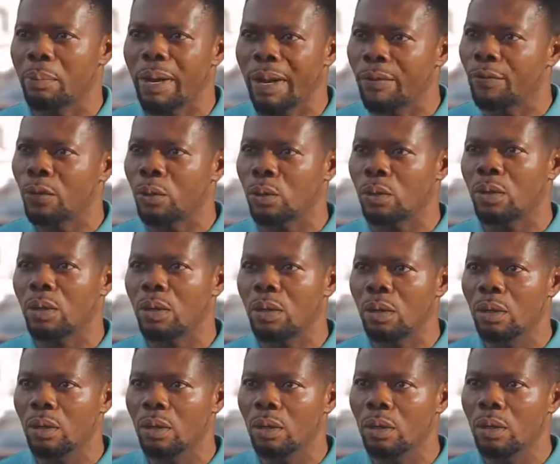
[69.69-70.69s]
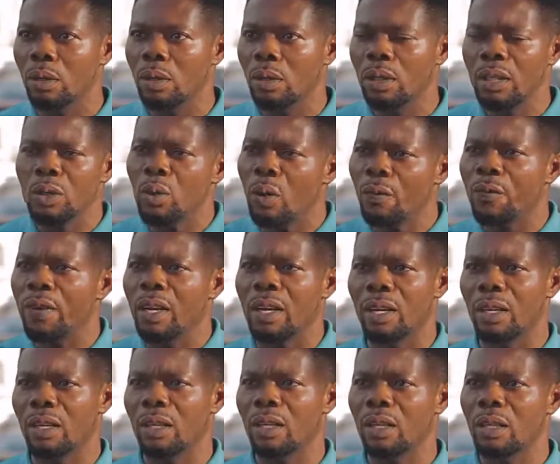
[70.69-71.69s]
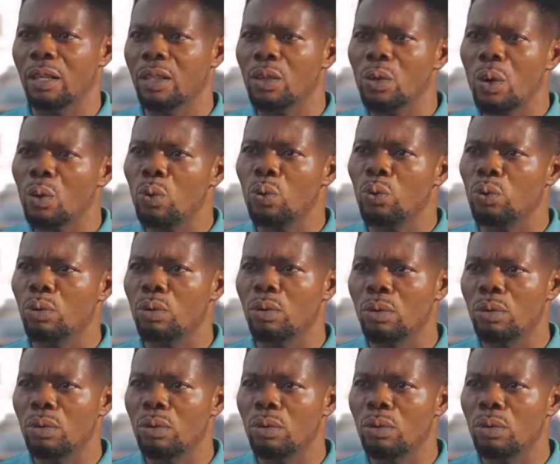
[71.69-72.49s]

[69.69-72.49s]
by force. It's unfair. It's not good.